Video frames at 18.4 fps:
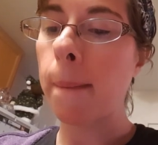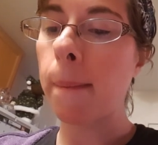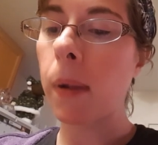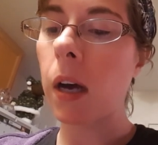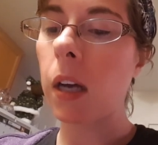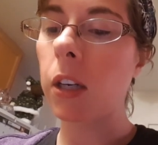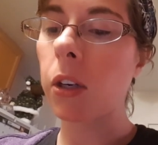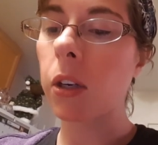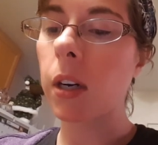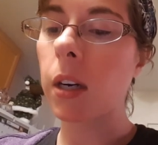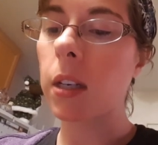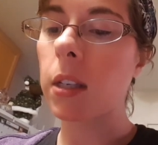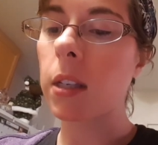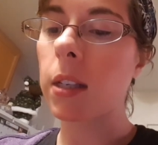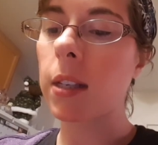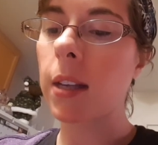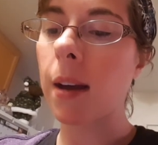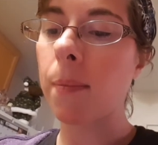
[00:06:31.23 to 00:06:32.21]
but you're going
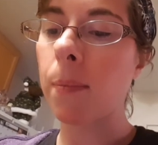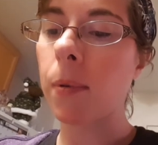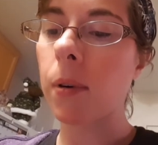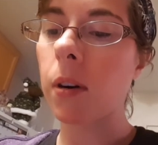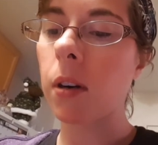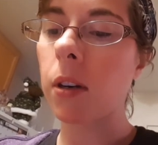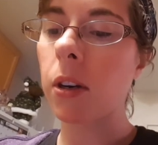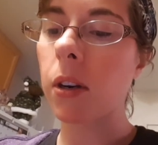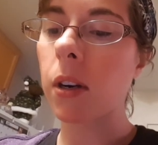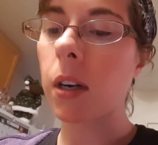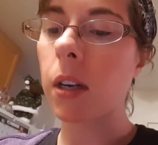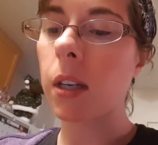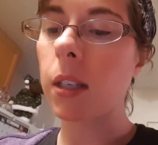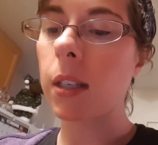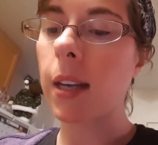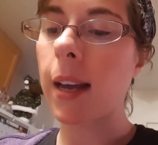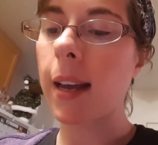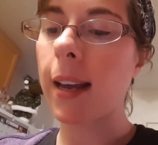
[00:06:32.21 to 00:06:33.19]

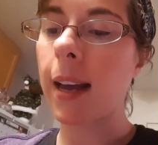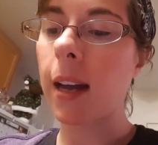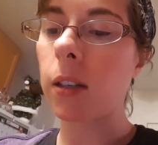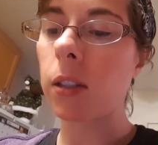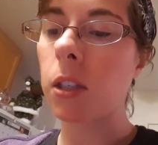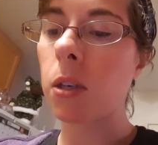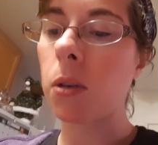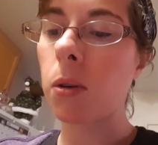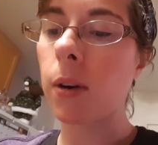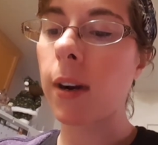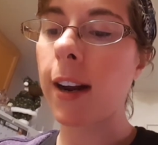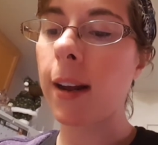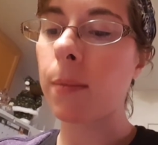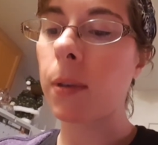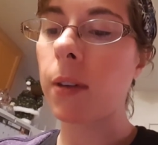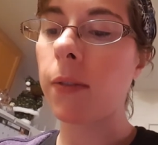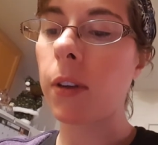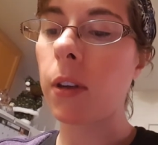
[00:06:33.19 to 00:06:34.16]
to take out 2
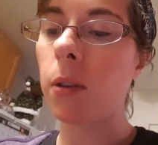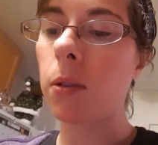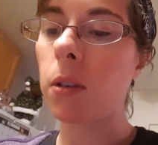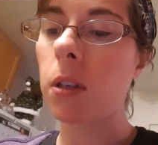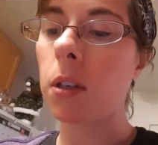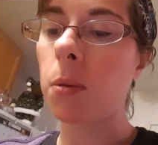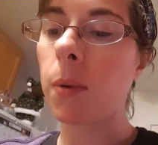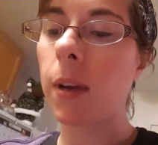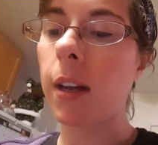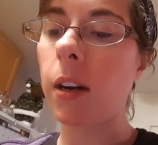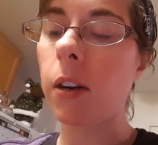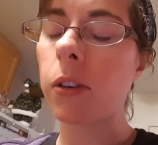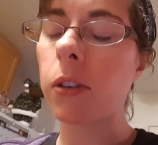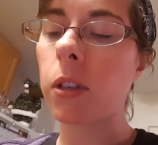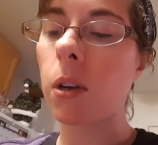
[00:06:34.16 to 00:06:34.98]
grams if you use a sweetener.